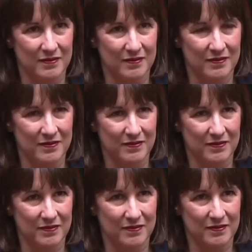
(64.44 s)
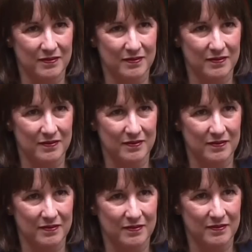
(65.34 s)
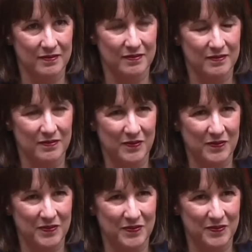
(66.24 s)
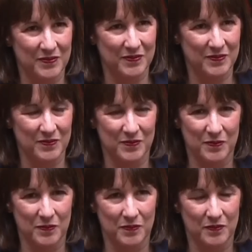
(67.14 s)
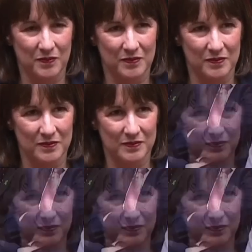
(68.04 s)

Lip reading: The person shown says nothing.